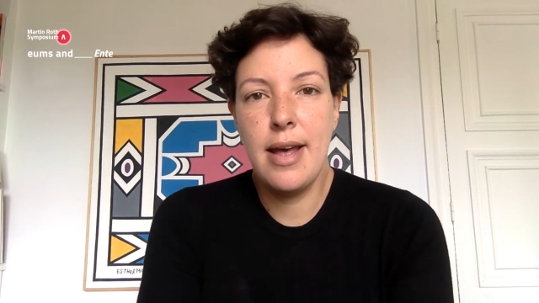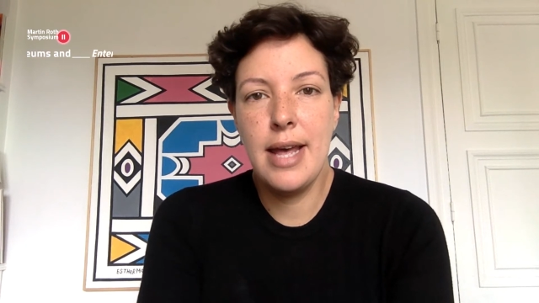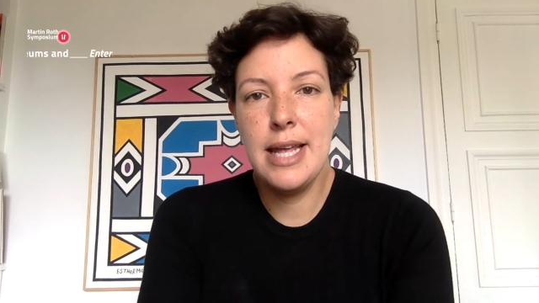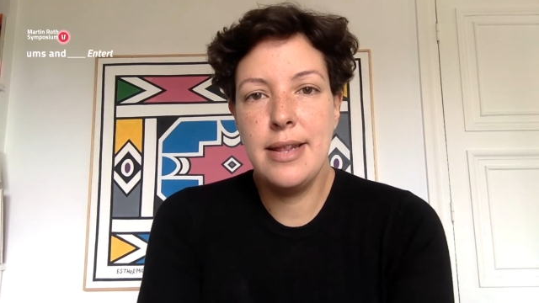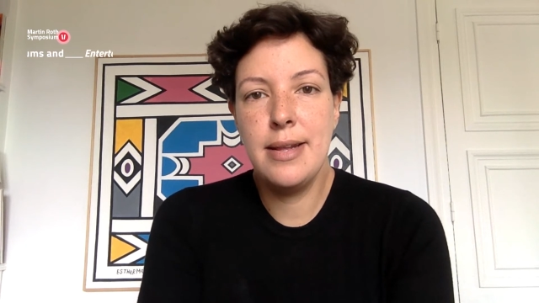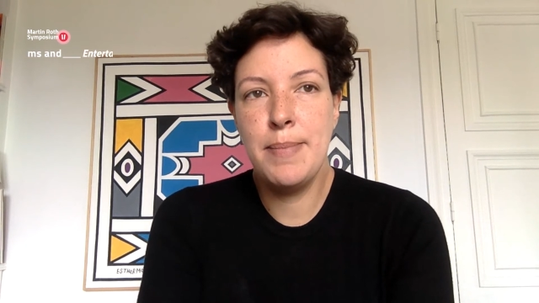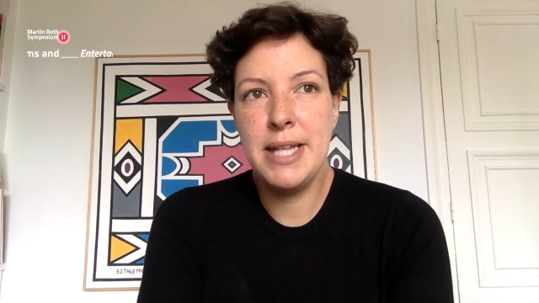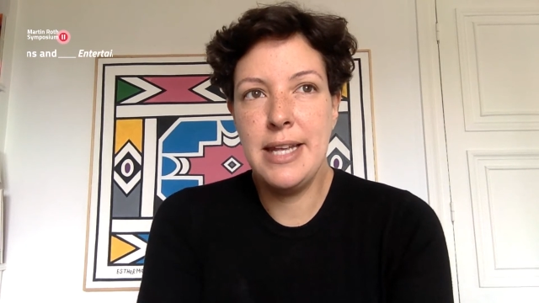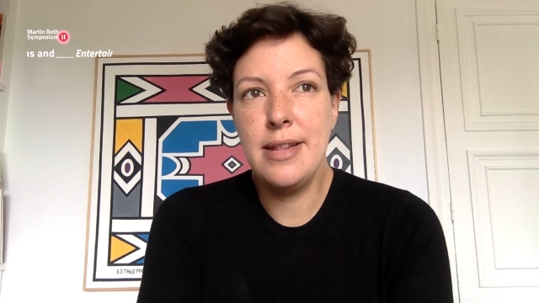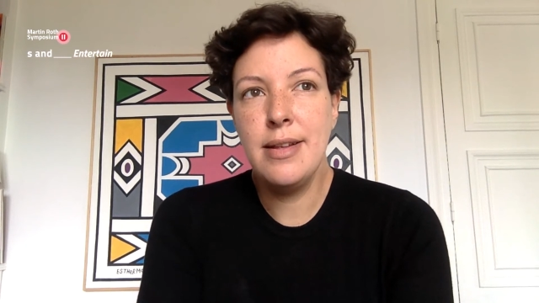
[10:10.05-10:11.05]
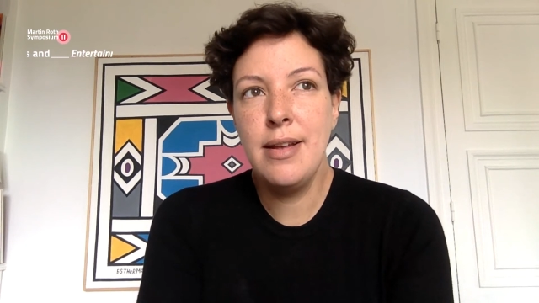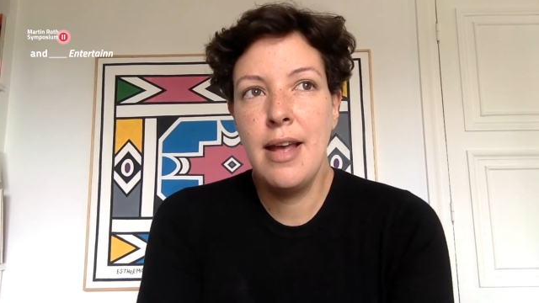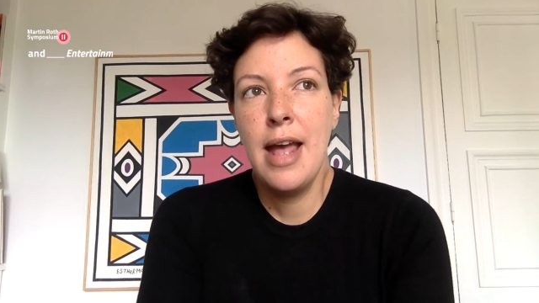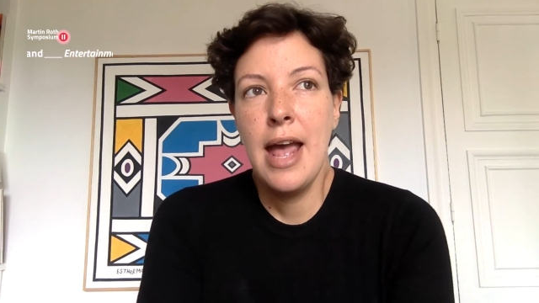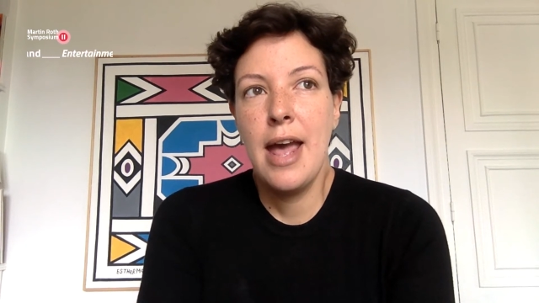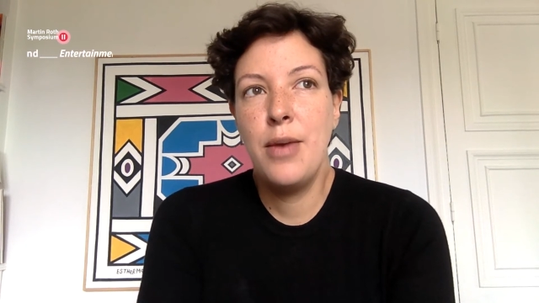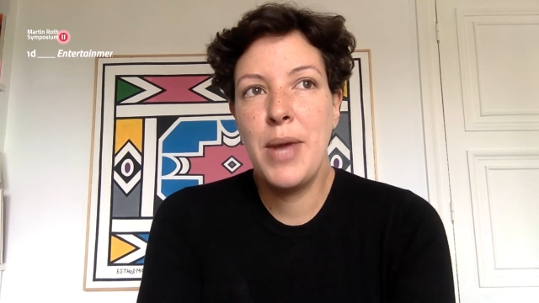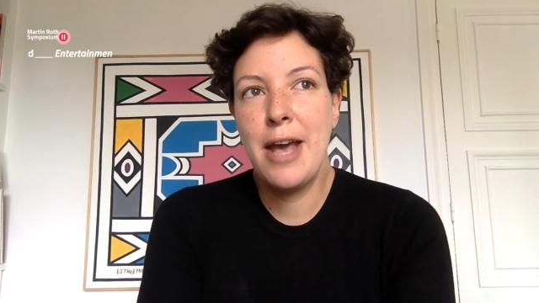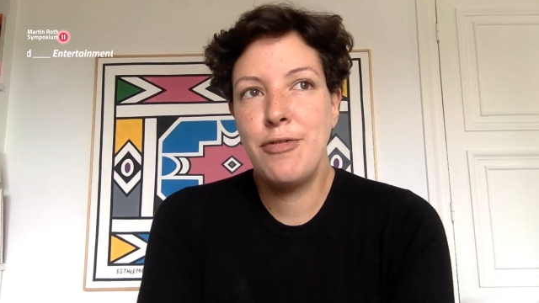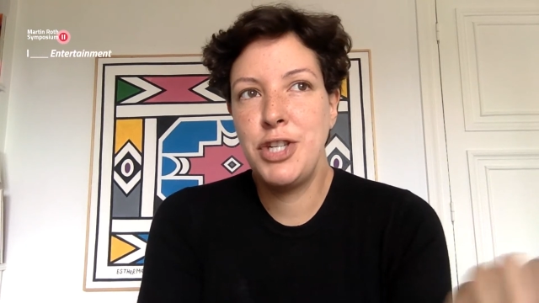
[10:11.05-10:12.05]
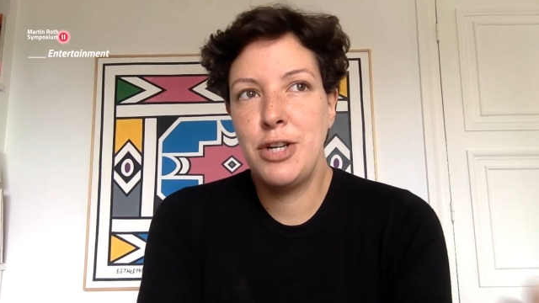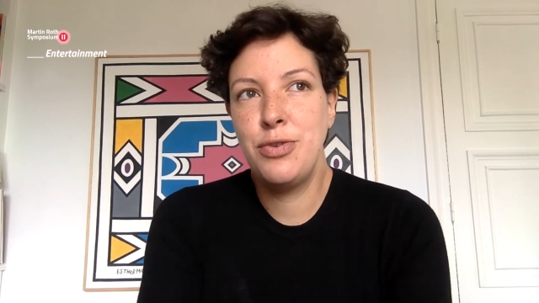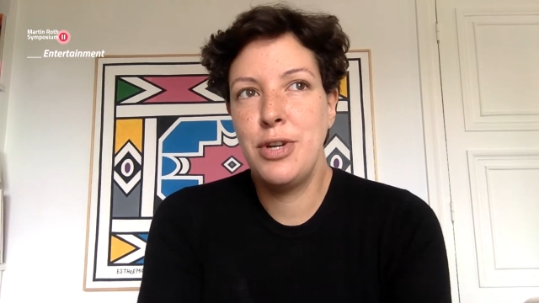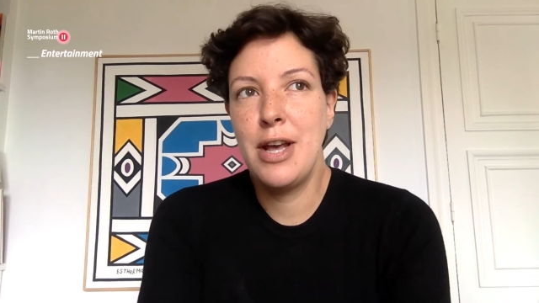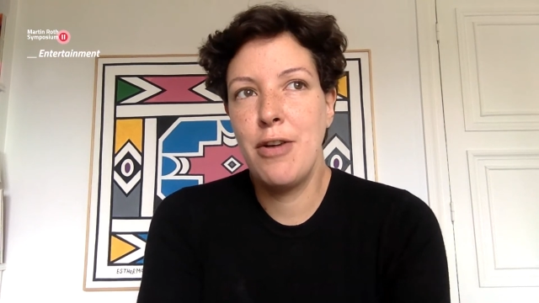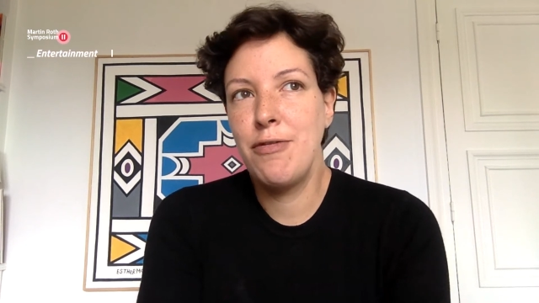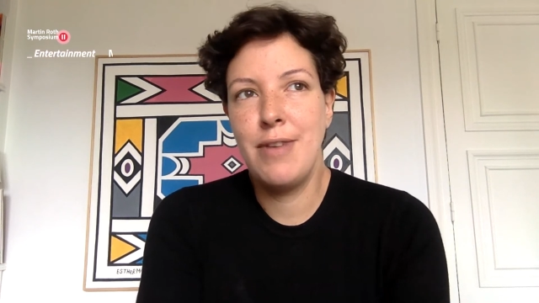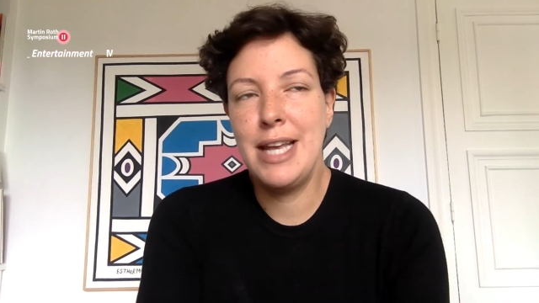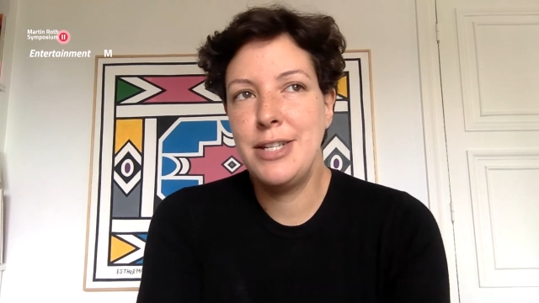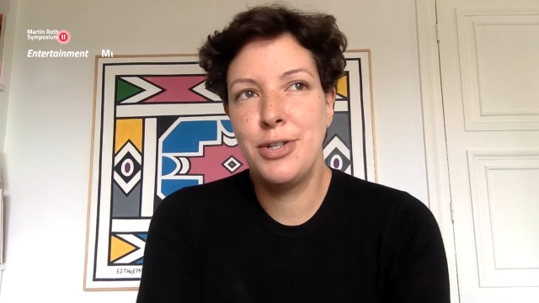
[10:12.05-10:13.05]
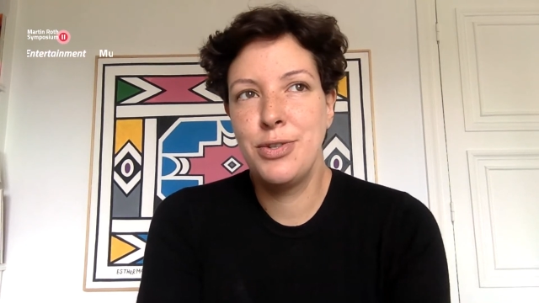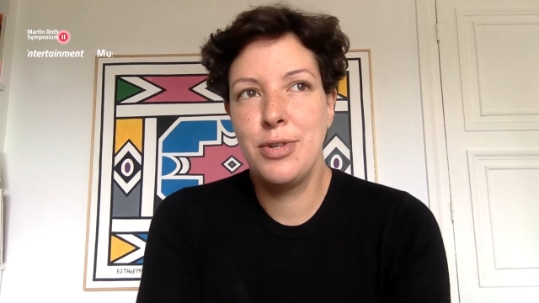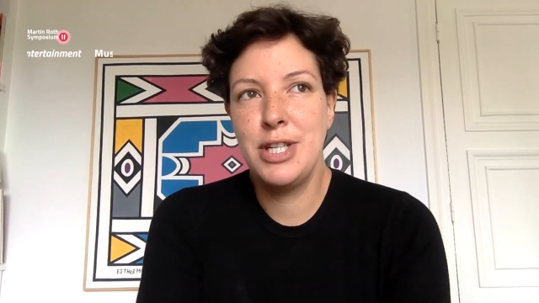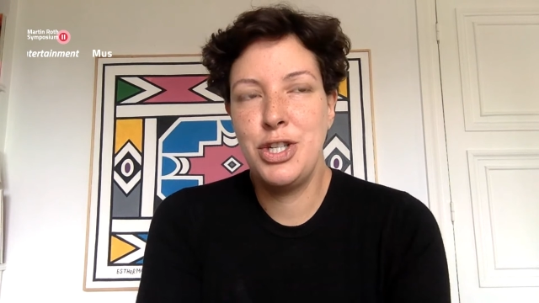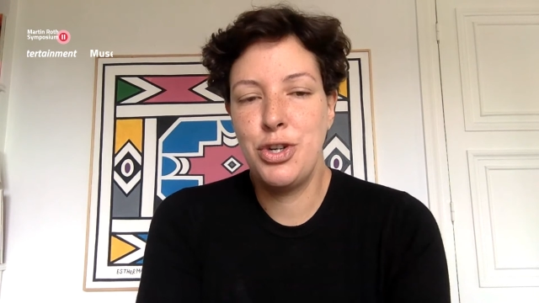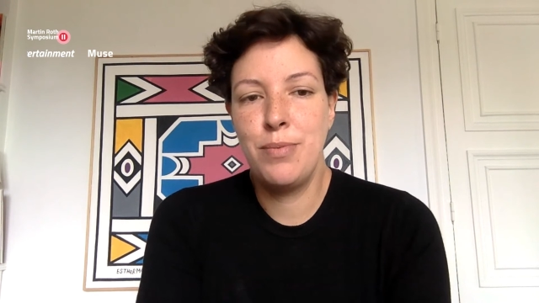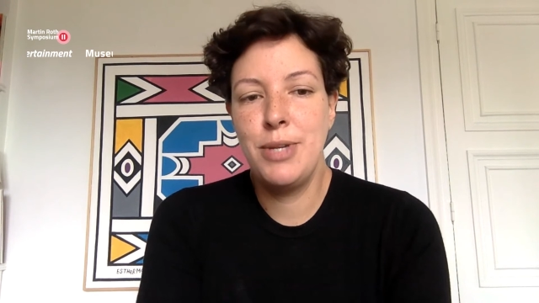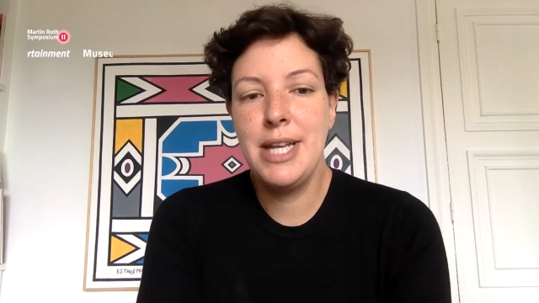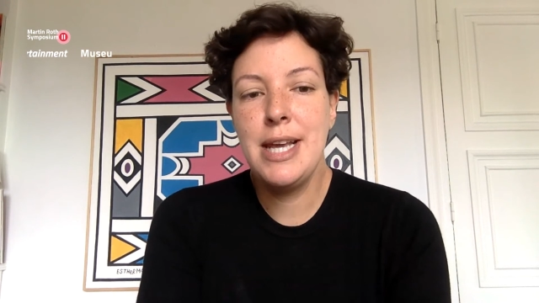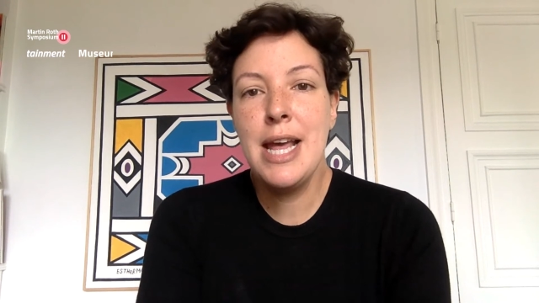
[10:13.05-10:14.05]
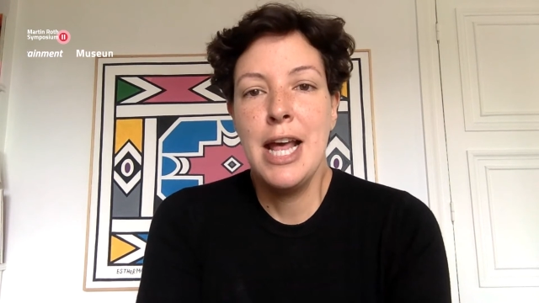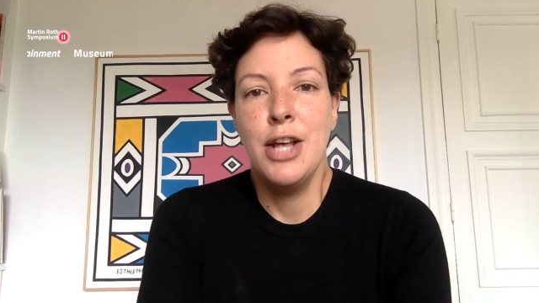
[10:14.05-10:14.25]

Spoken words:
in Benin, and we have children of 8 years old in Germany.